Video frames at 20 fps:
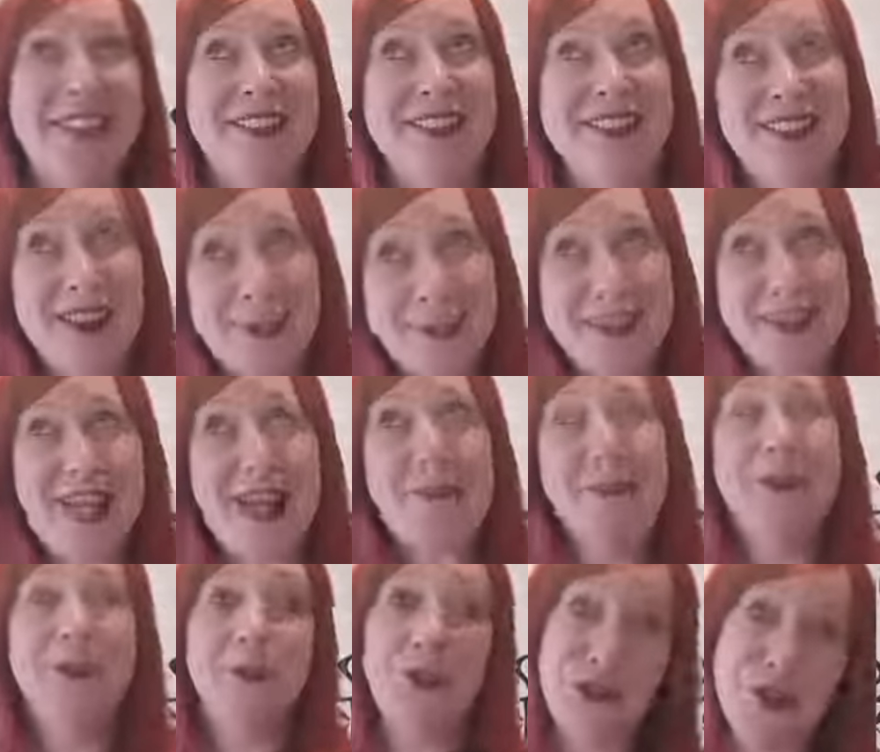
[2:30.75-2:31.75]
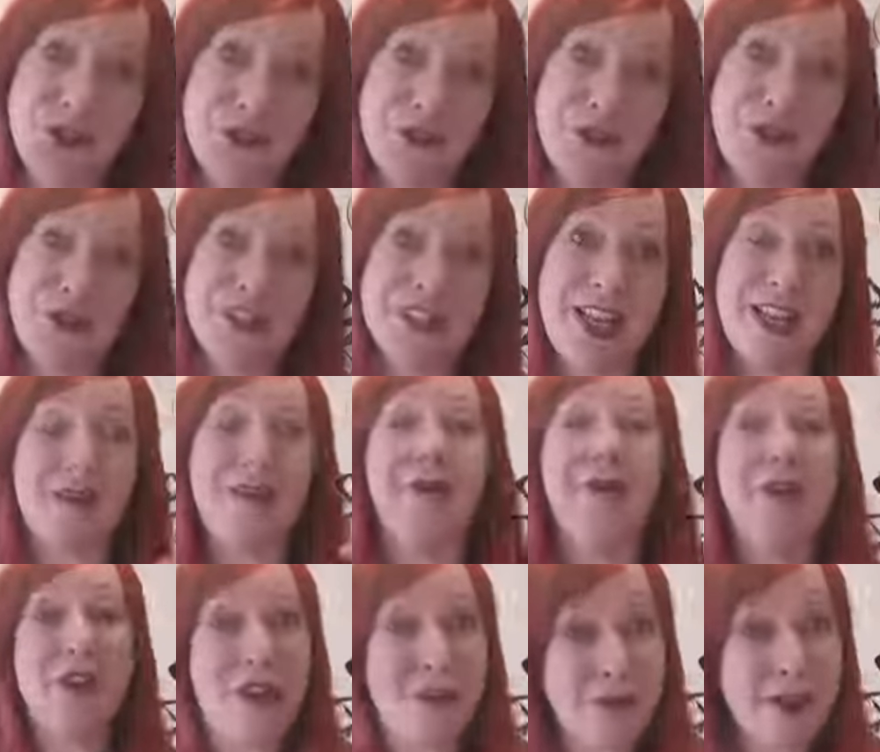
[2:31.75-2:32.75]
sometimes, most of the
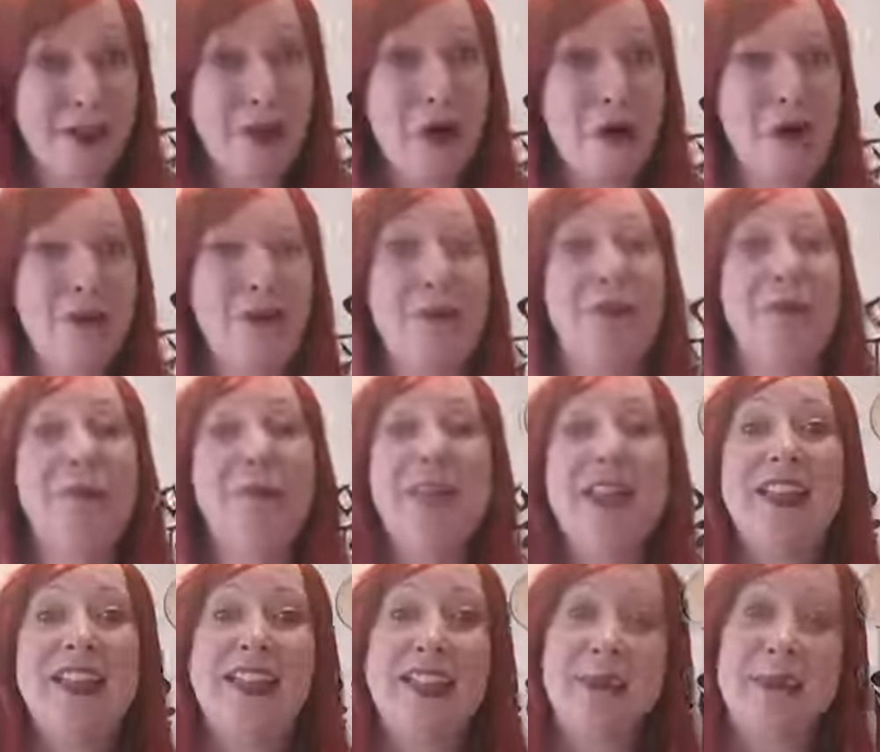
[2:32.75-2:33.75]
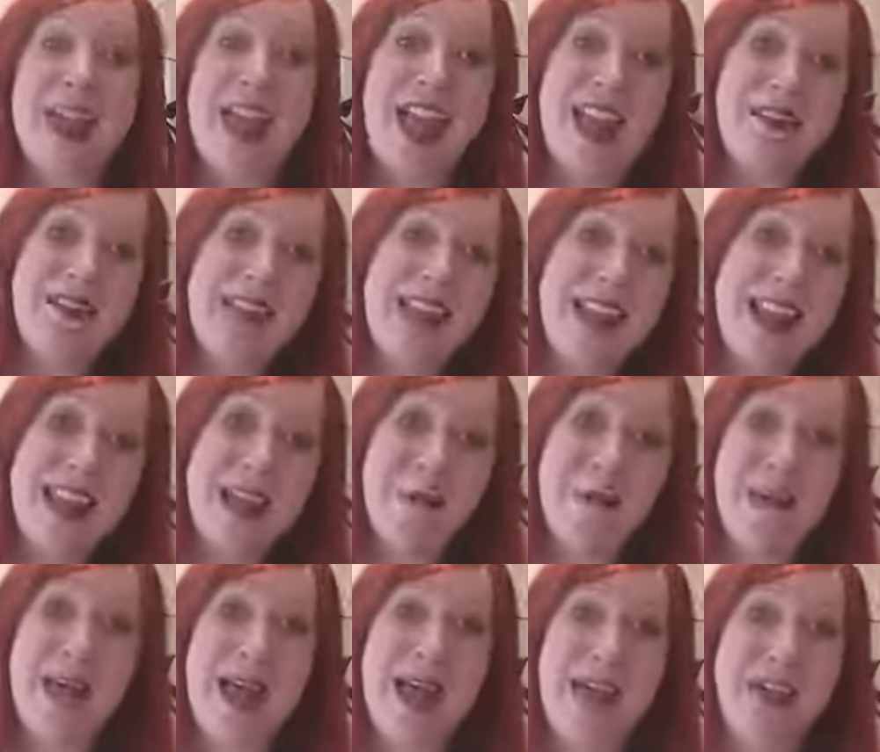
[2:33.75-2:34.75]
time, very often, they may have a
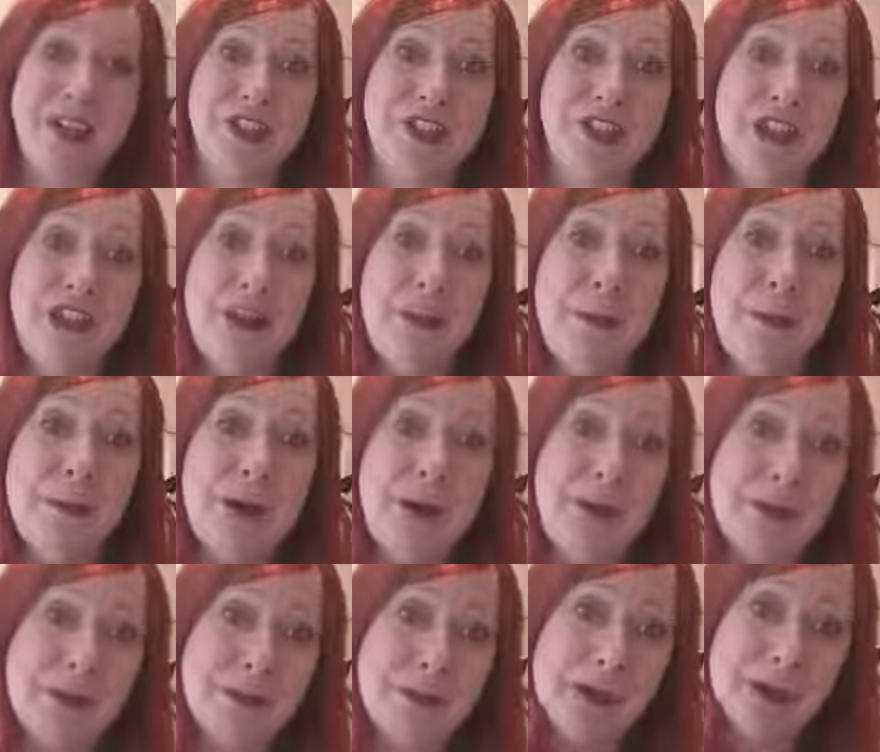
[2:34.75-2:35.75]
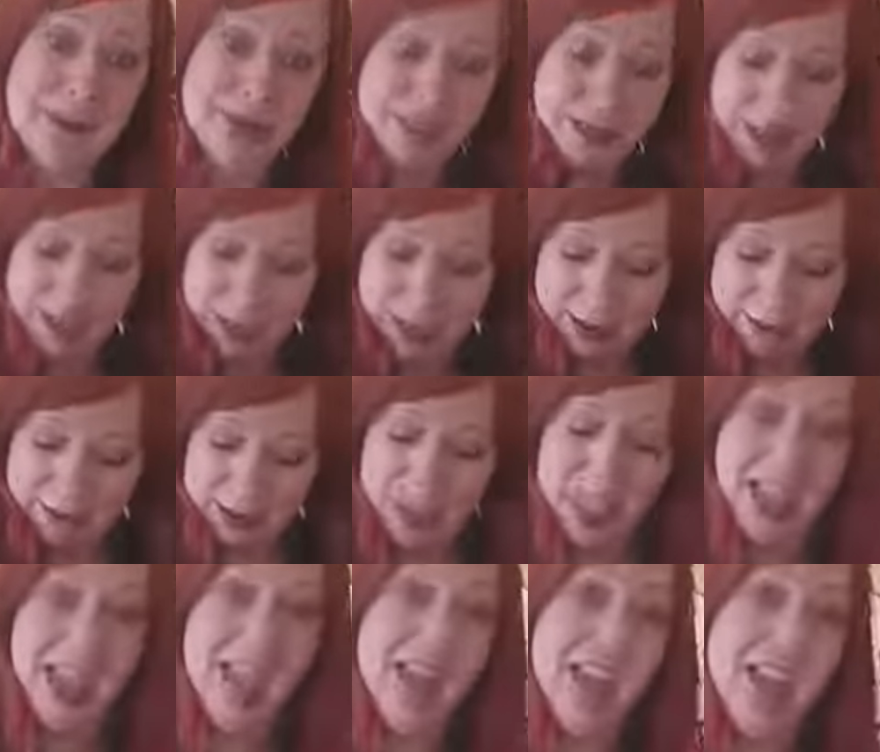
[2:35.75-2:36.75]
name badge, but maybe they'll have
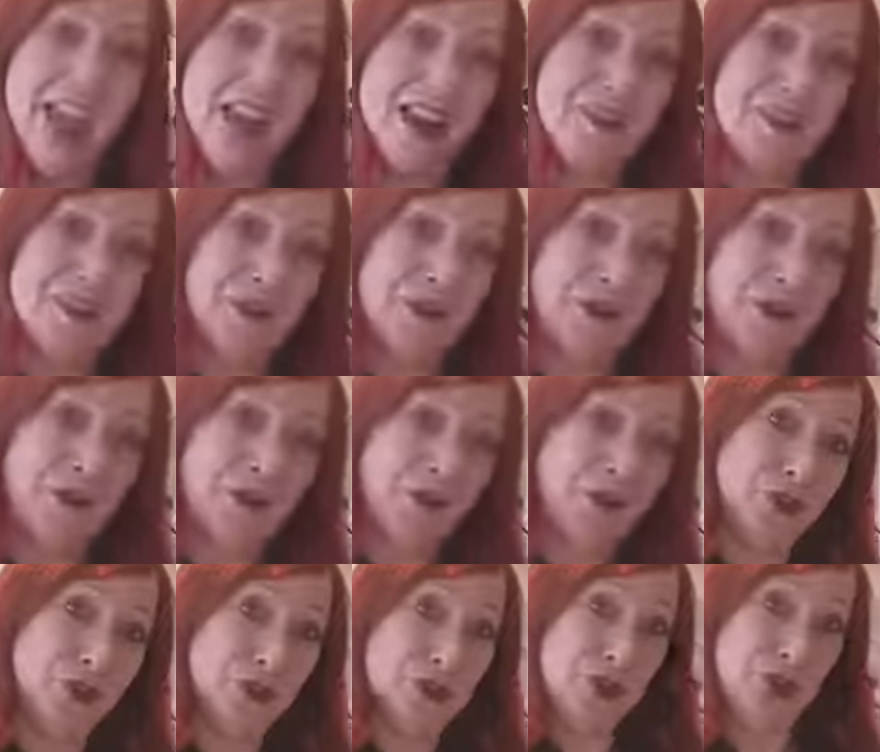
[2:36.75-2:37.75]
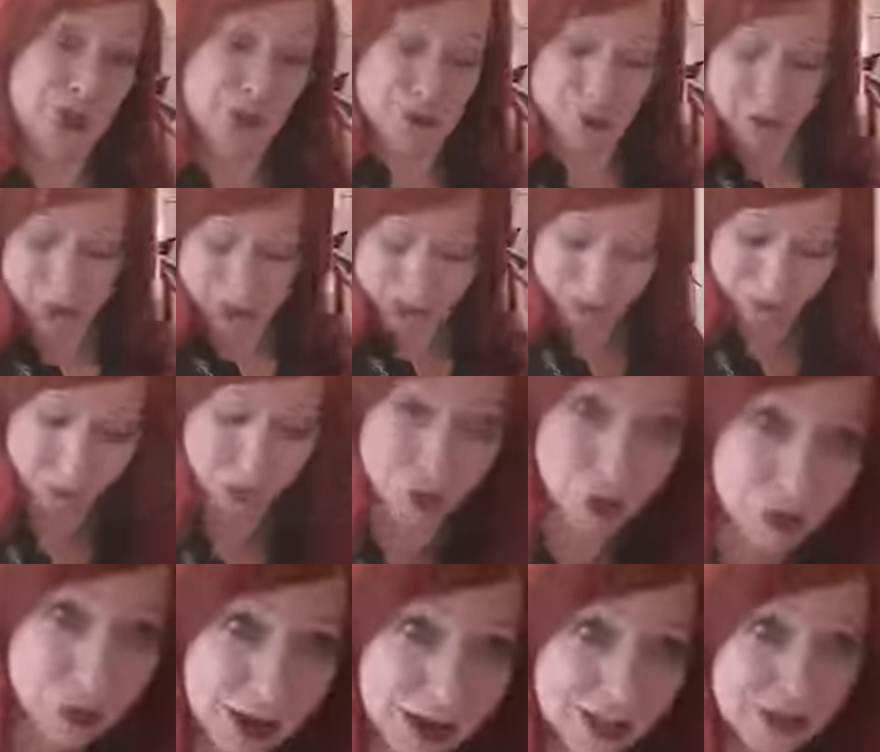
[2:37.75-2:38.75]
their hair in front, so you will have
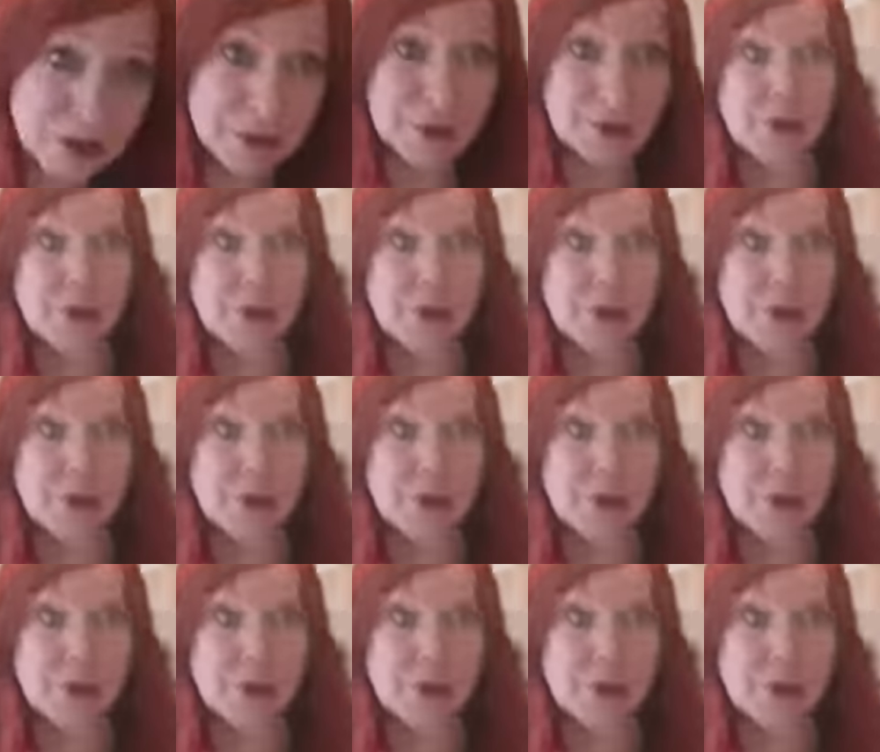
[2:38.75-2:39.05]
to try to